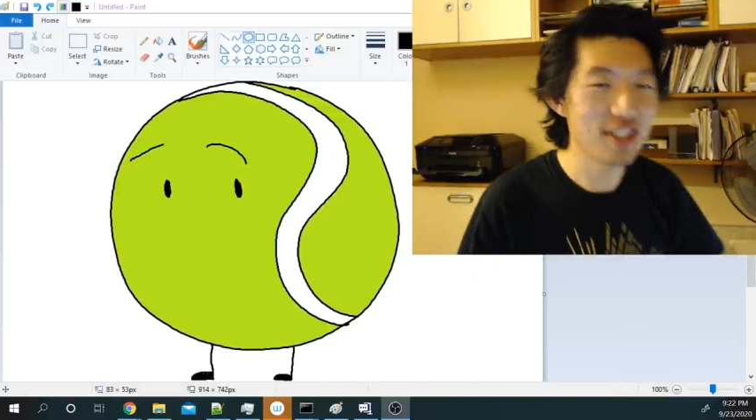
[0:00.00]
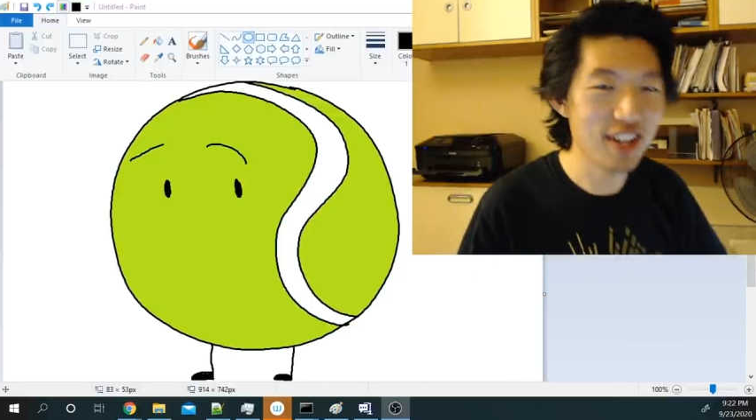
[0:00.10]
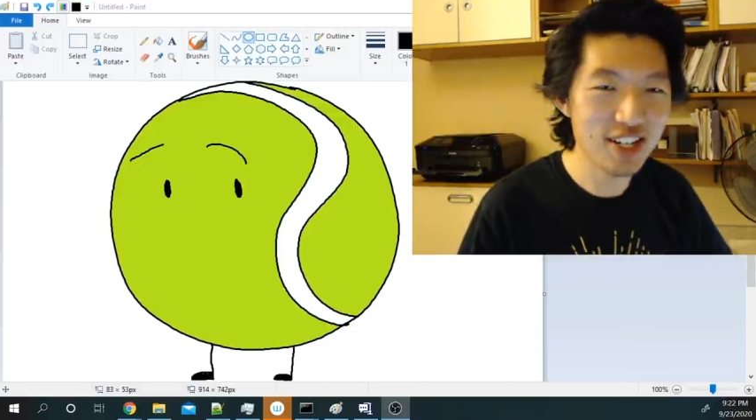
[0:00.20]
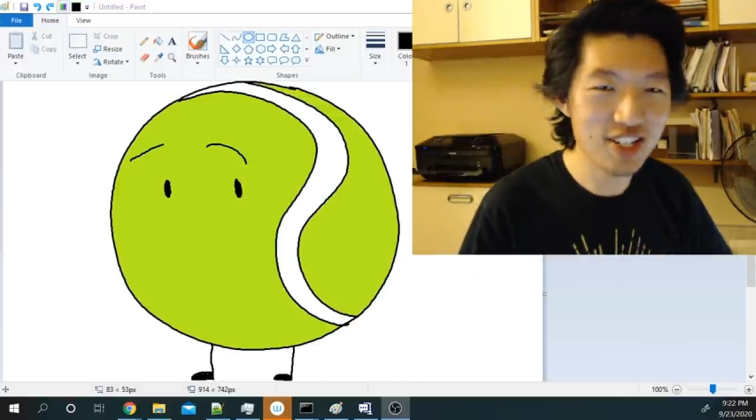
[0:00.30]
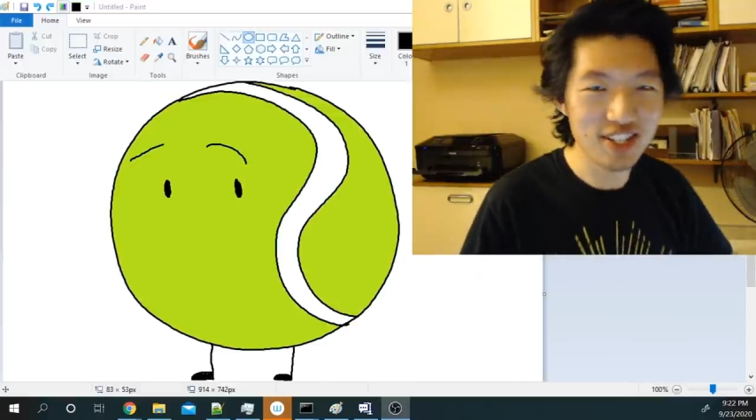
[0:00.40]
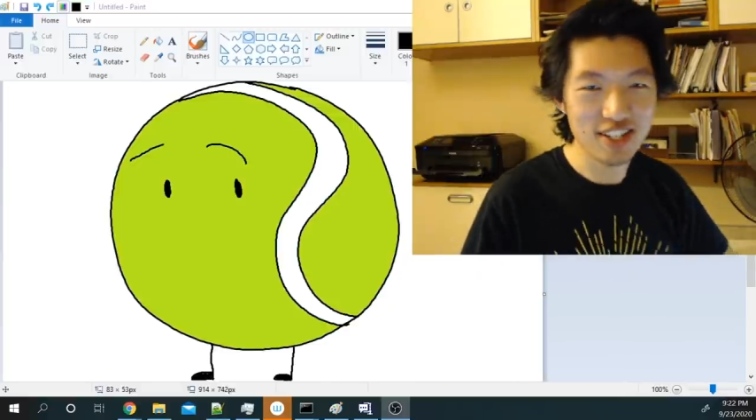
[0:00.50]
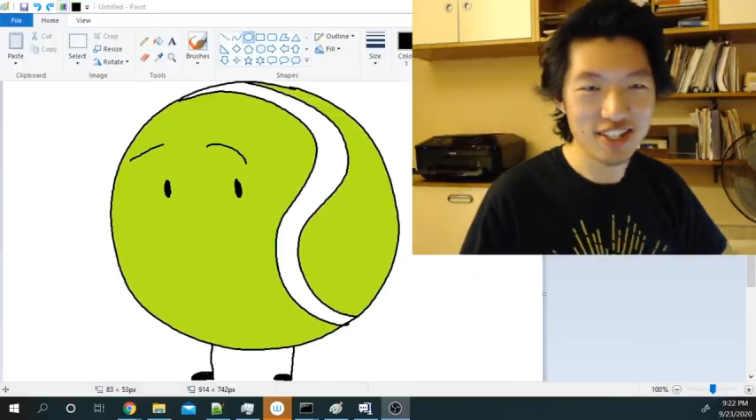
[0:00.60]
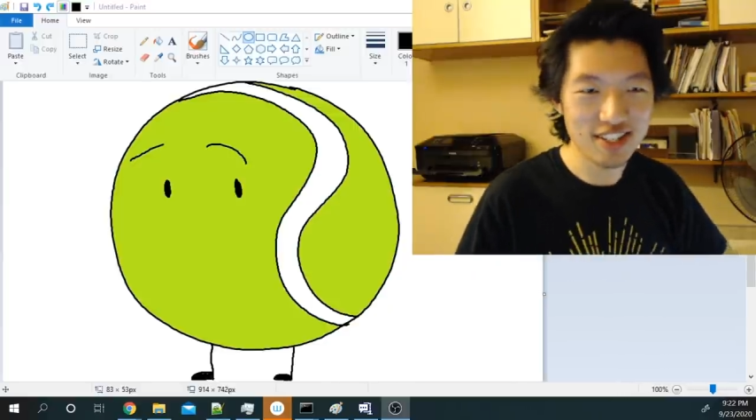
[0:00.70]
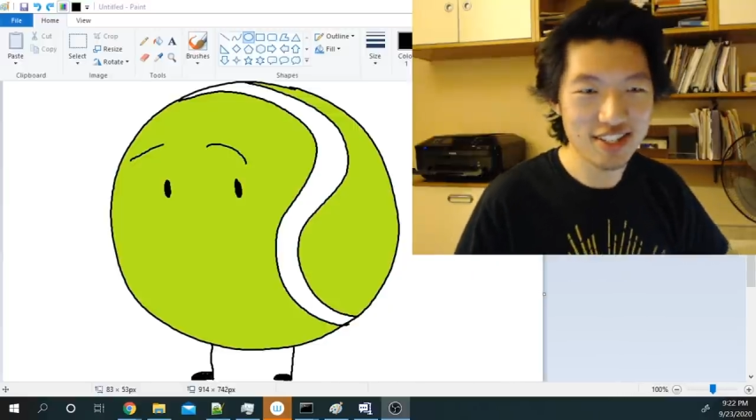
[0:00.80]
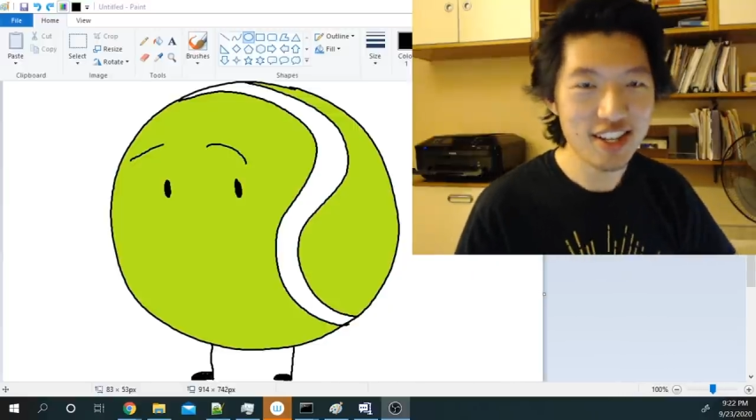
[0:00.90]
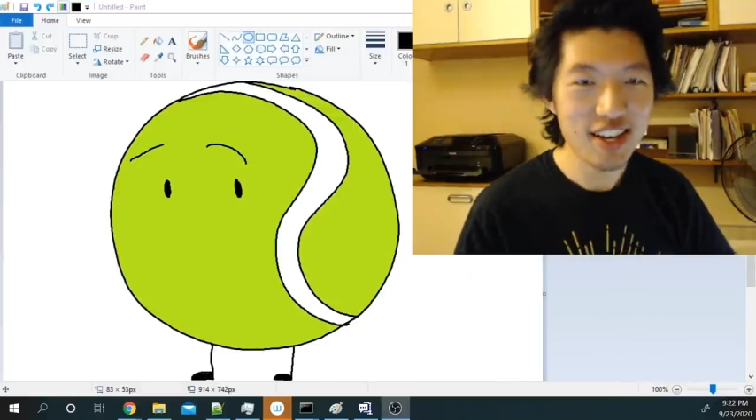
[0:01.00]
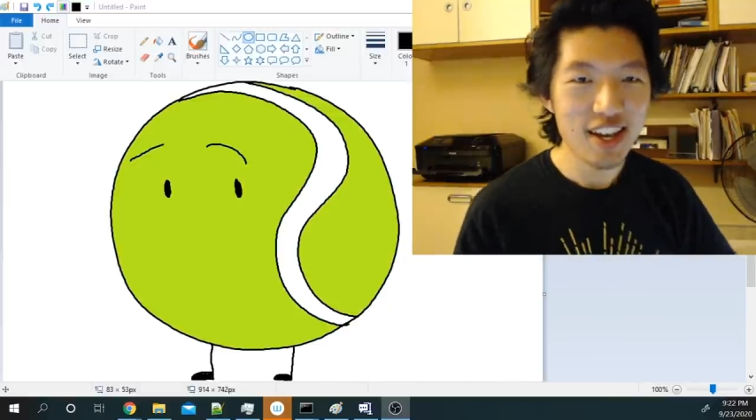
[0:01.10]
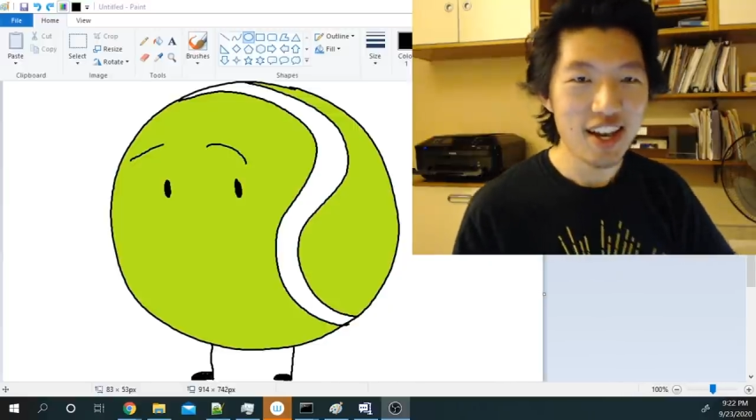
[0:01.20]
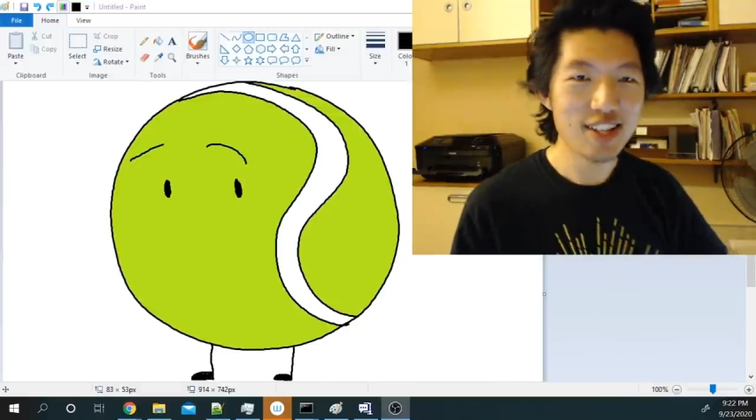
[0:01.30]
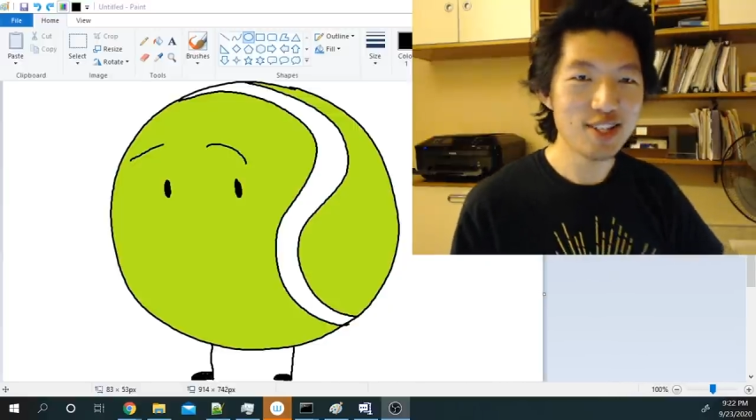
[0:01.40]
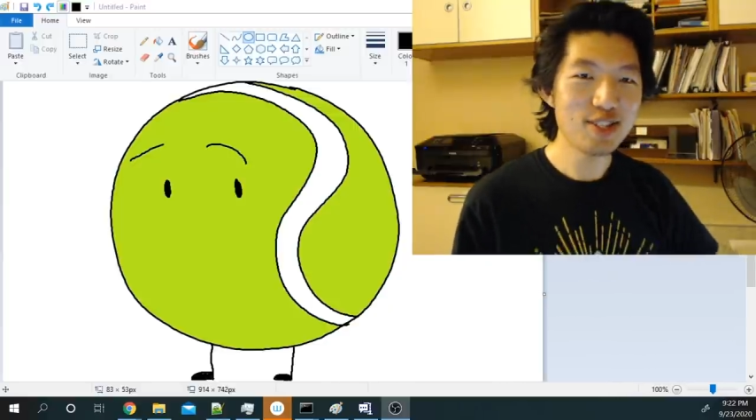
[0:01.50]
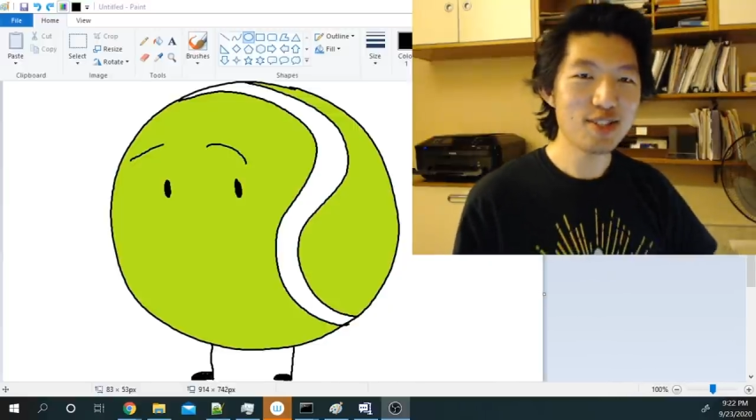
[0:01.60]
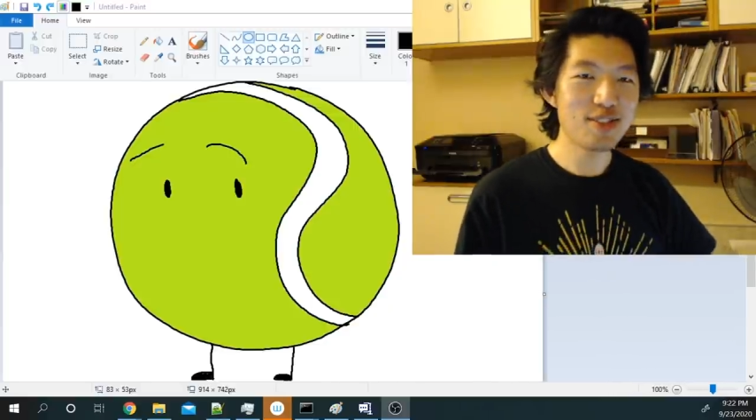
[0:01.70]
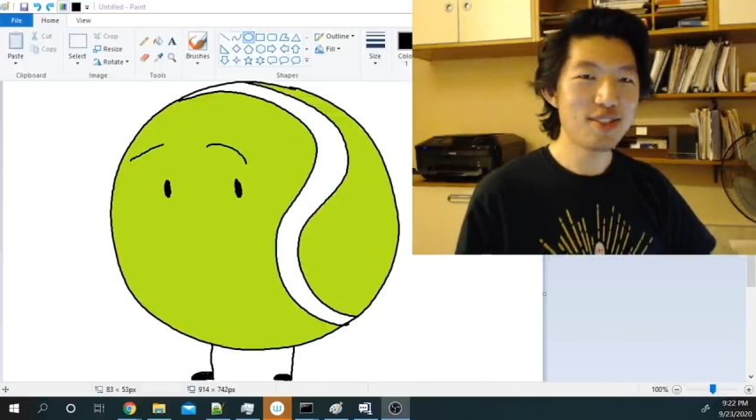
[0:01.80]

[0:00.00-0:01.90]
election is, and just,